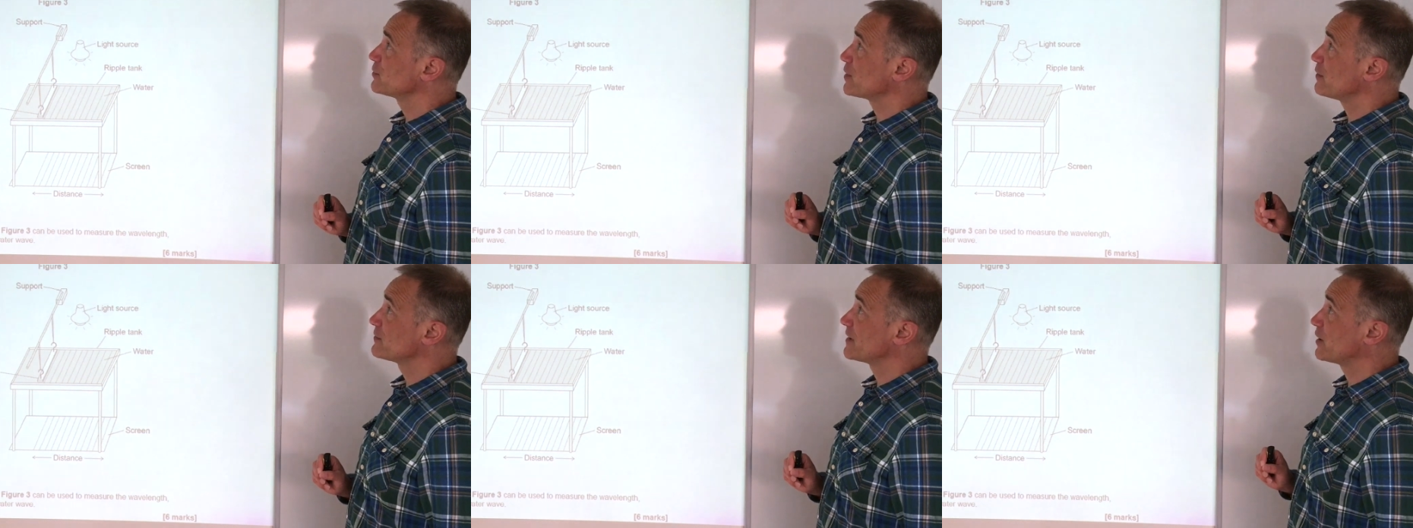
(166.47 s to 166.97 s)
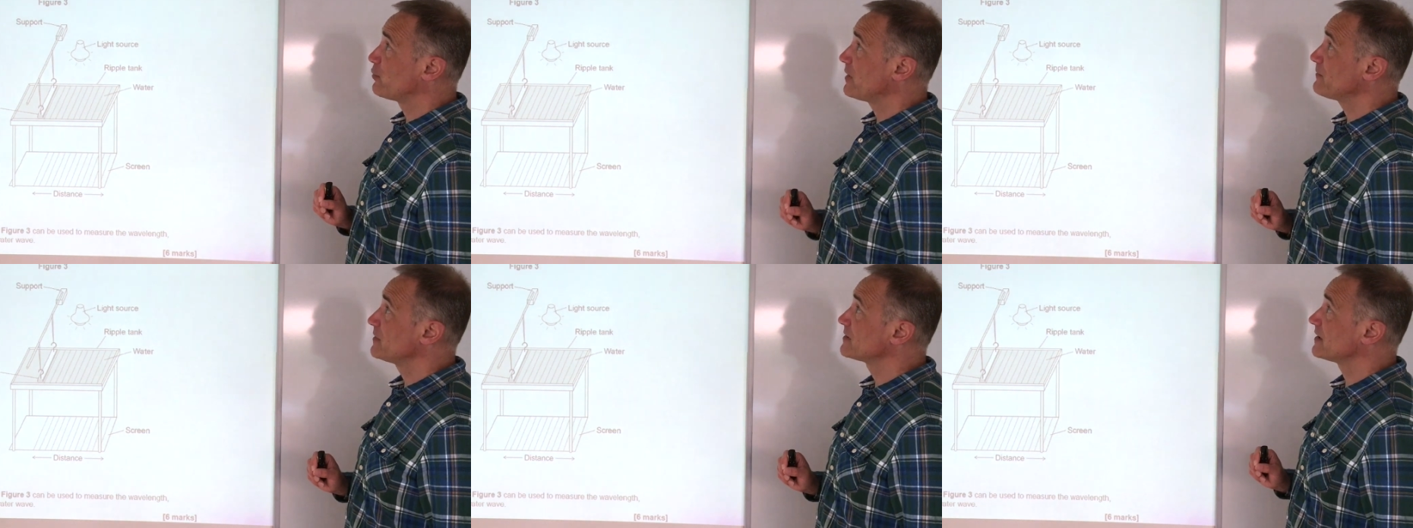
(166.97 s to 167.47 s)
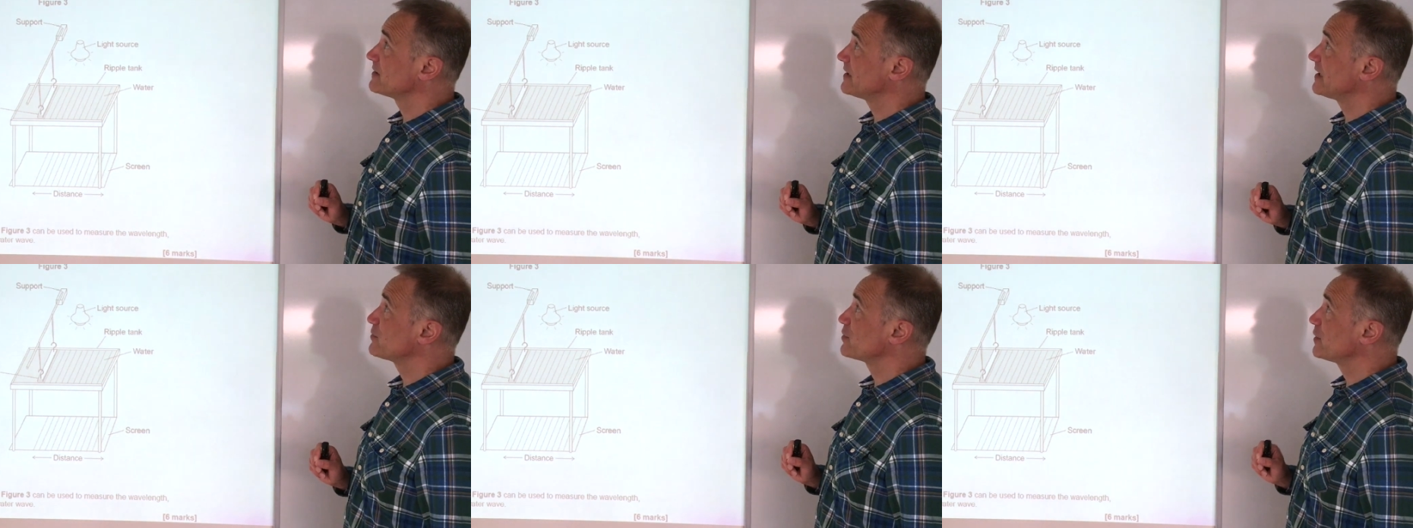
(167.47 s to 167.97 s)
shows the equipment a
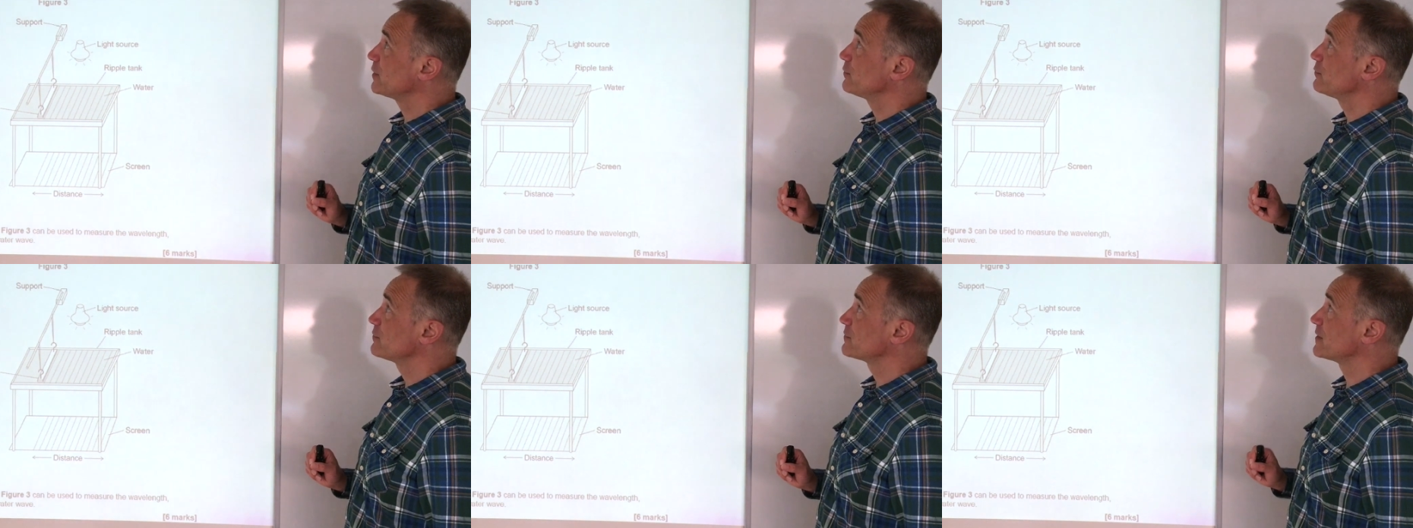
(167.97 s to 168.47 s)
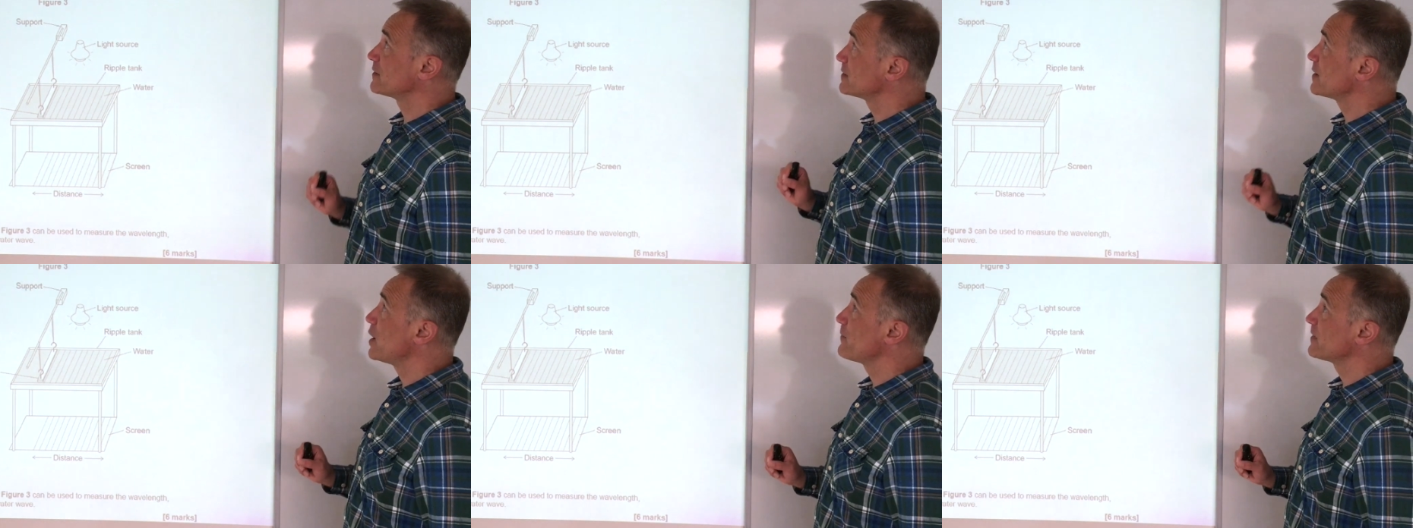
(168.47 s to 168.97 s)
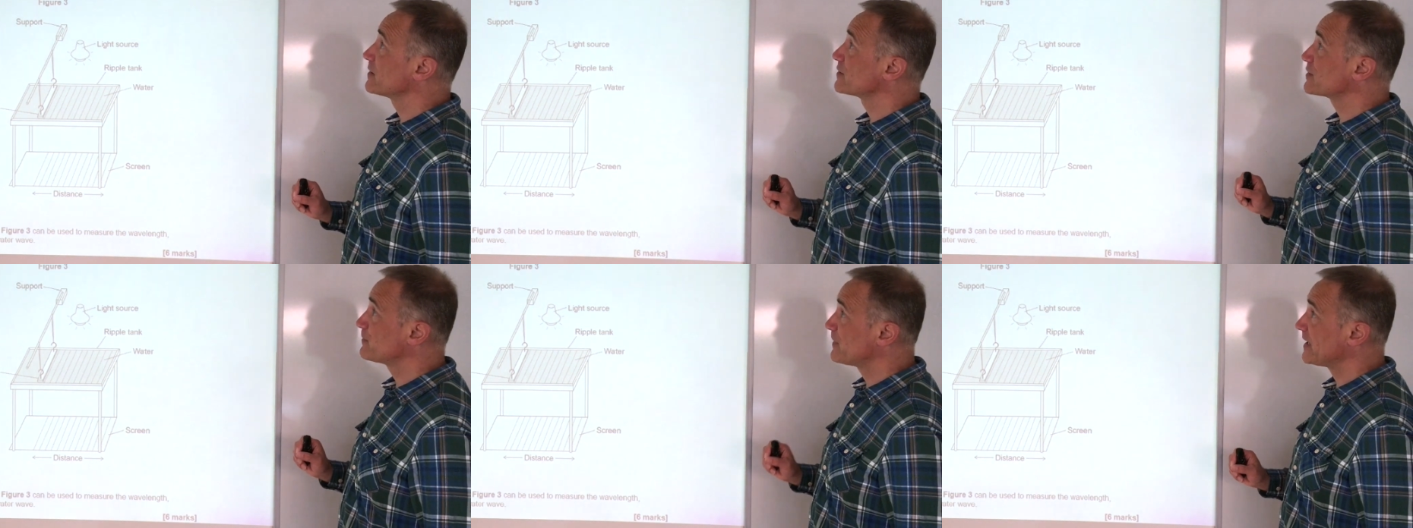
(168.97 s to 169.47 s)
teacher used to determine the
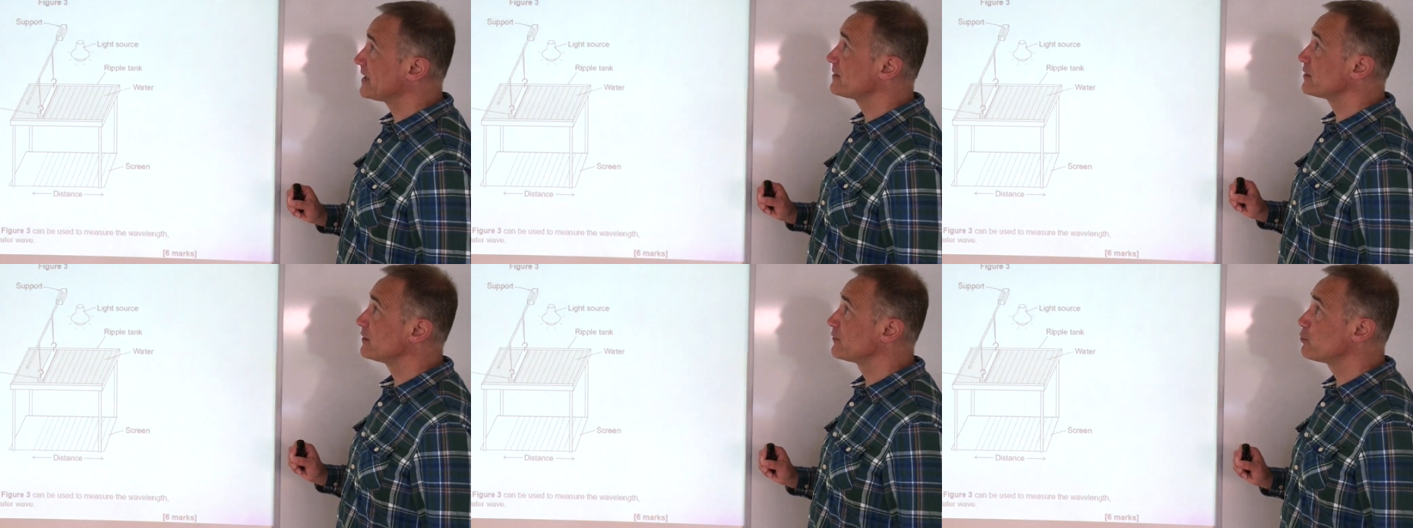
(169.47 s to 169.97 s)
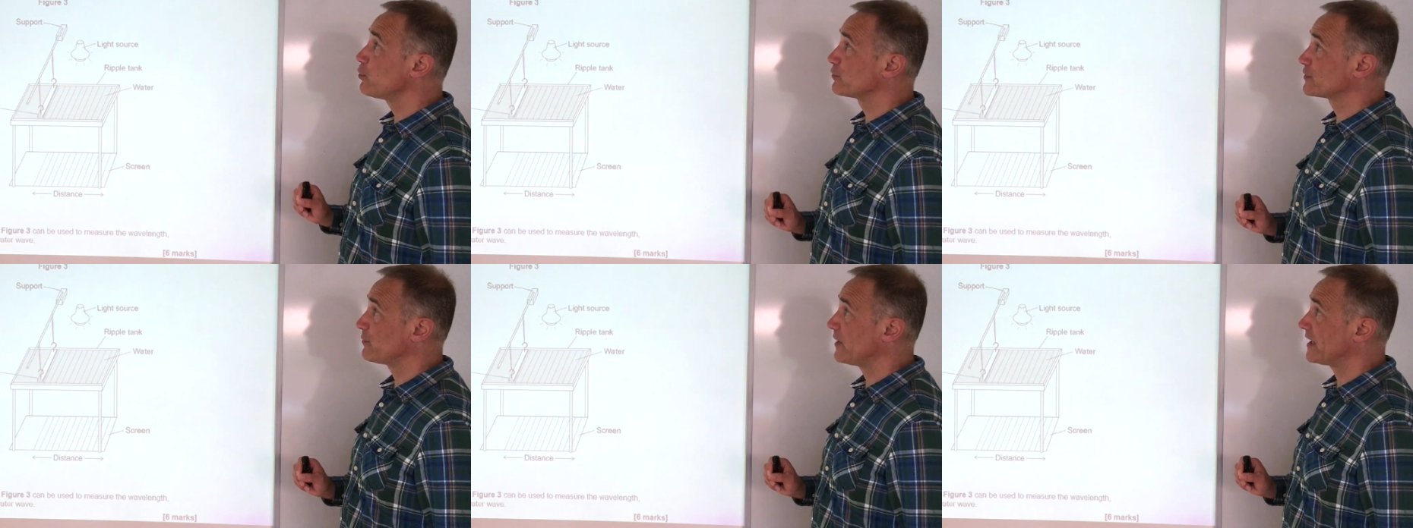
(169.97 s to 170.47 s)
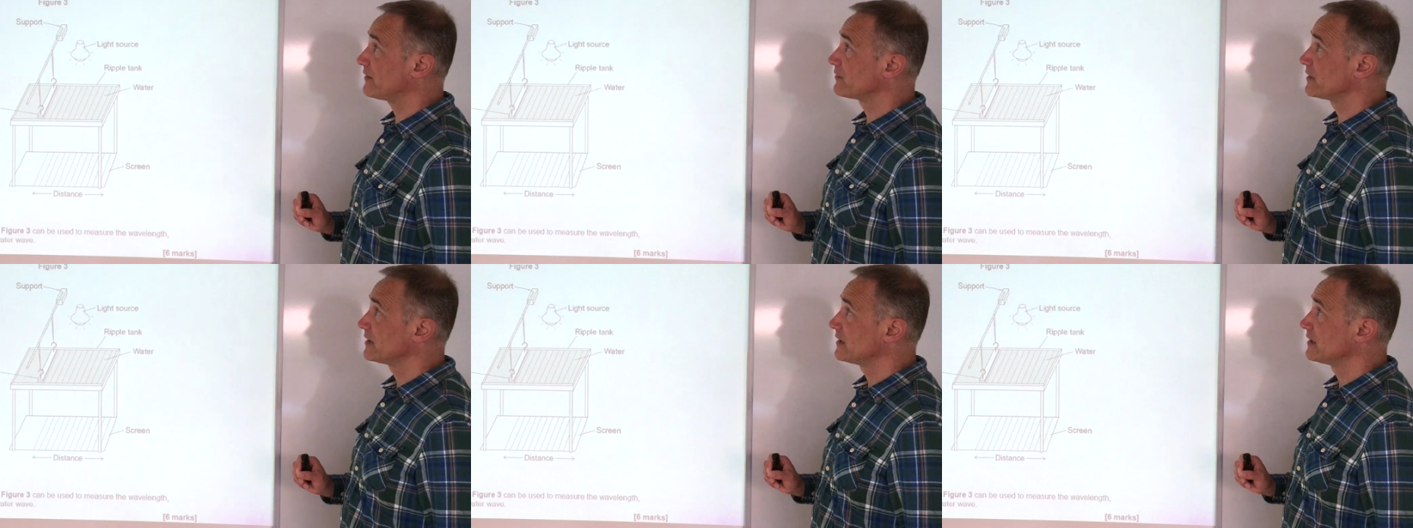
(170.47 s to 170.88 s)
speed of a water wave.